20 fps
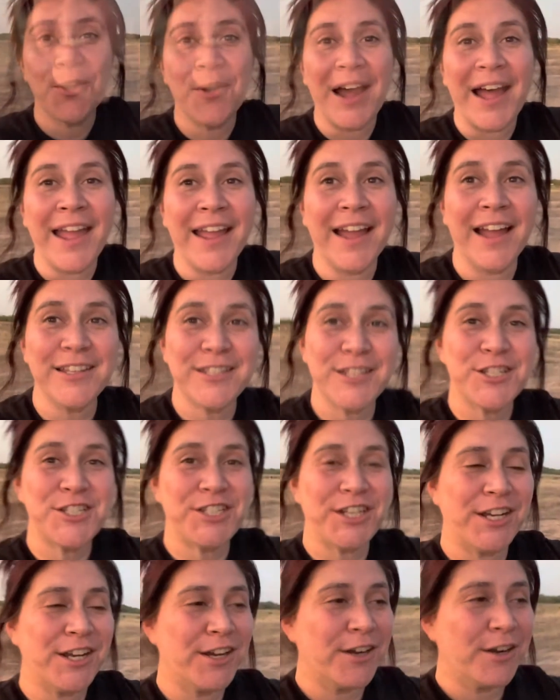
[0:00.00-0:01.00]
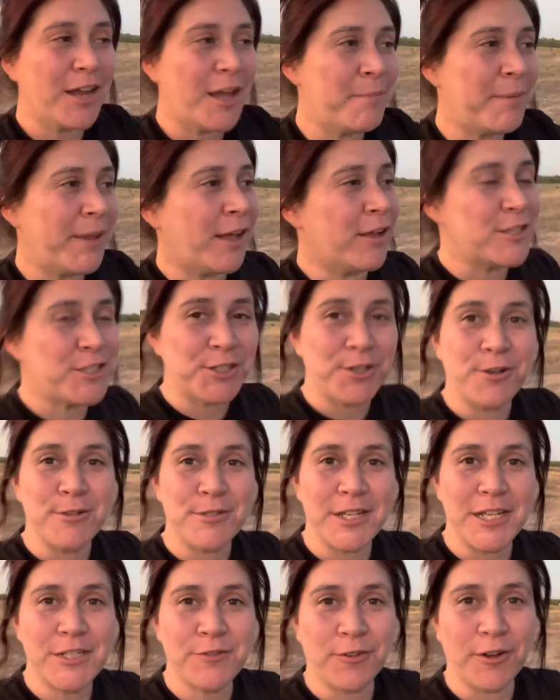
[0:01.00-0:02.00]
I got to share about Jericho
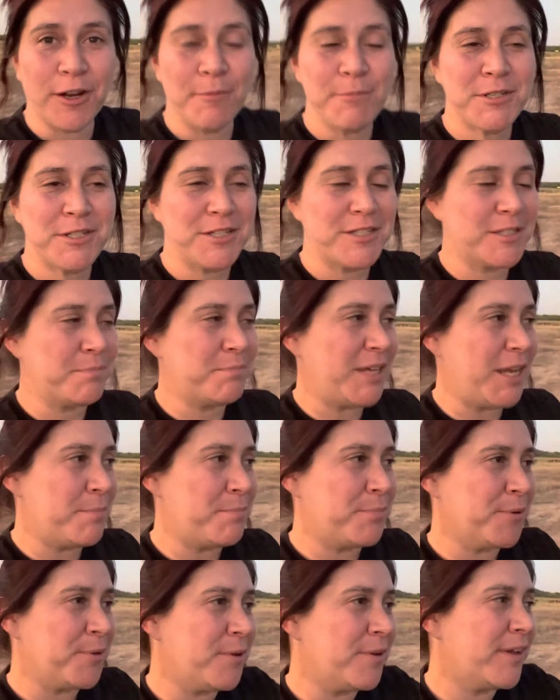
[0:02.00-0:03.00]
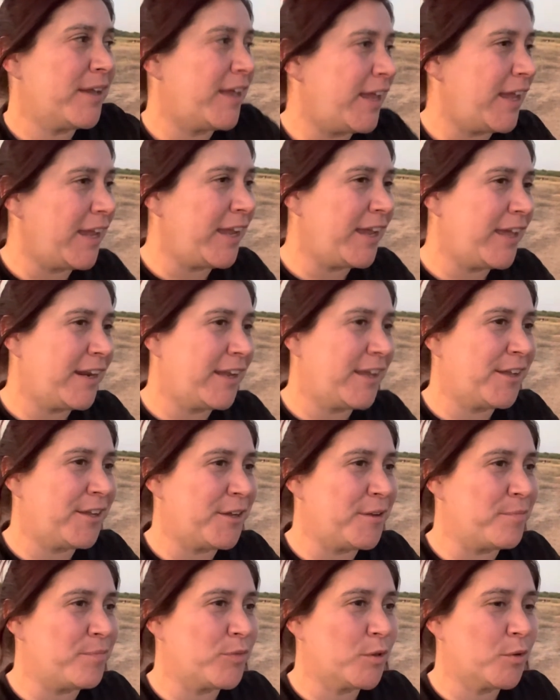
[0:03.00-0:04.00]
Sage Farms to some people and
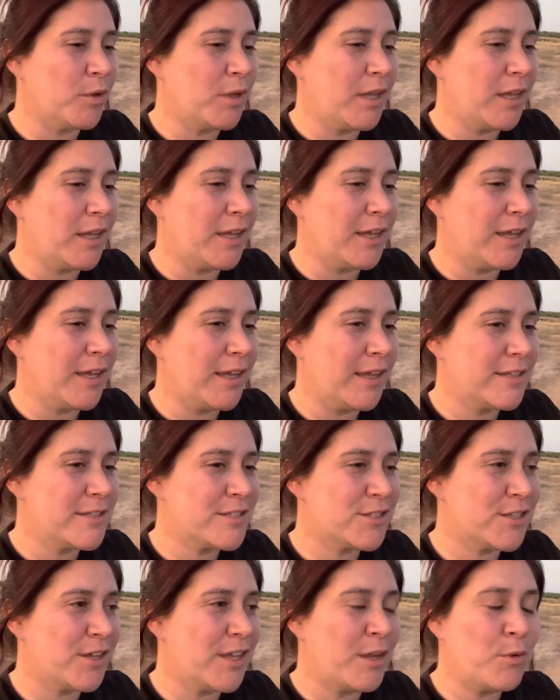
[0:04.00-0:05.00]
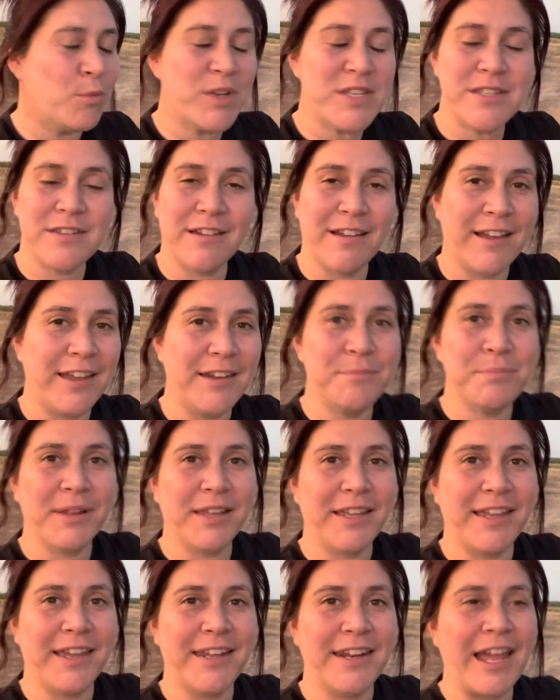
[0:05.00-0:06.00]
um, so it was not
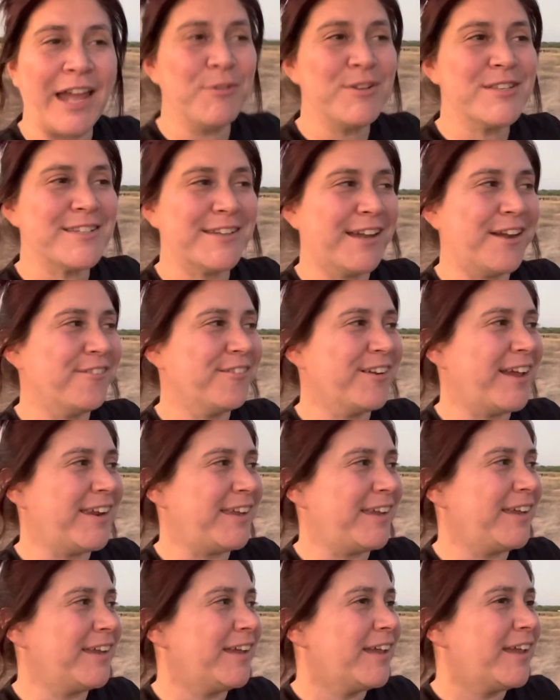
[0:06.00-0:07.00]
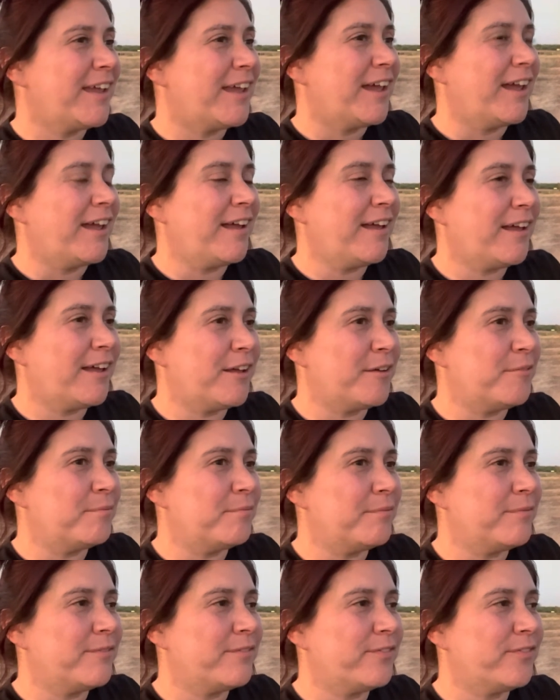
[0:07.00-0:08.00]
planned. I was not ready.
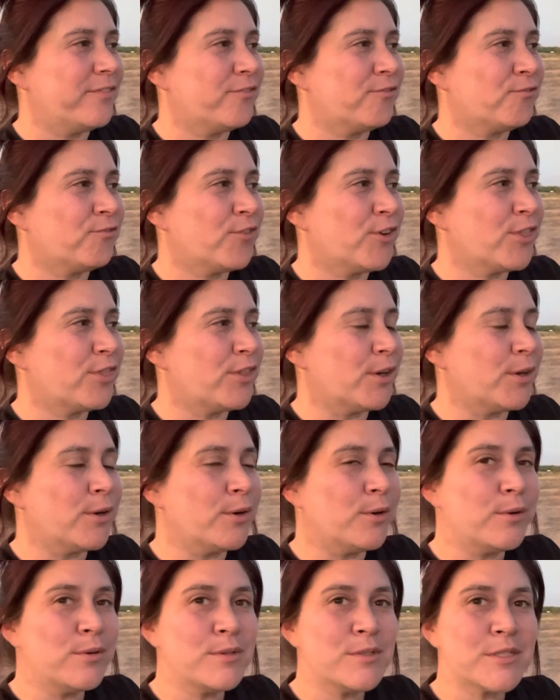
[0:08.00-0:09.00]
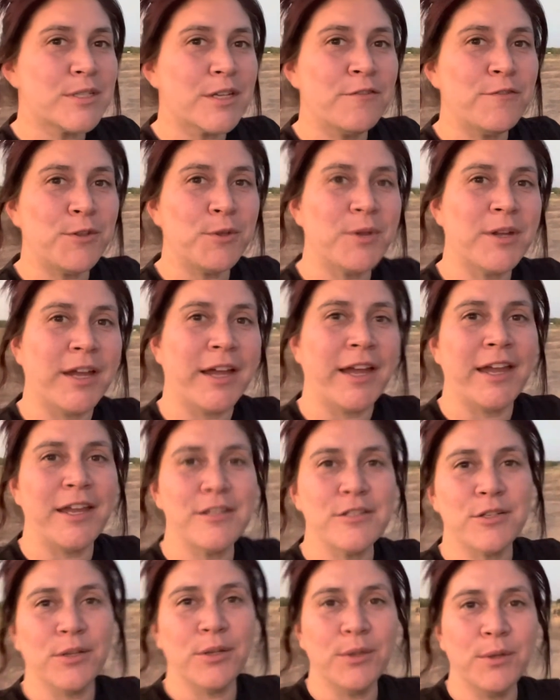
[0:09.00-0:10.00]
Um, for those of you
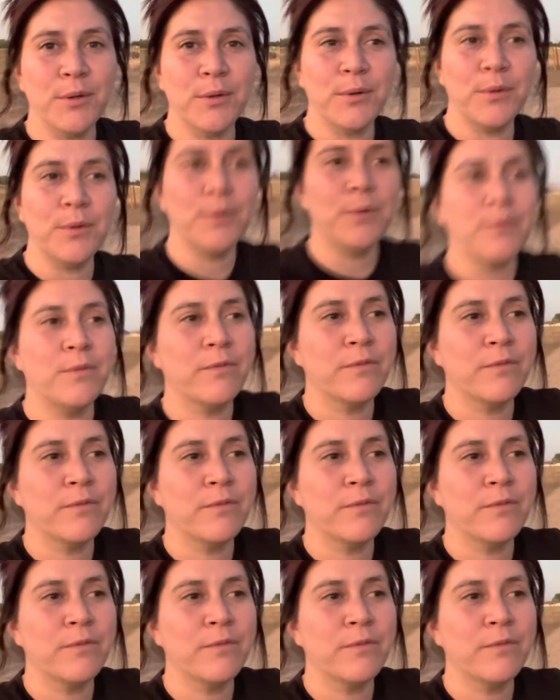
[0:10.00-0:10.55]
guys who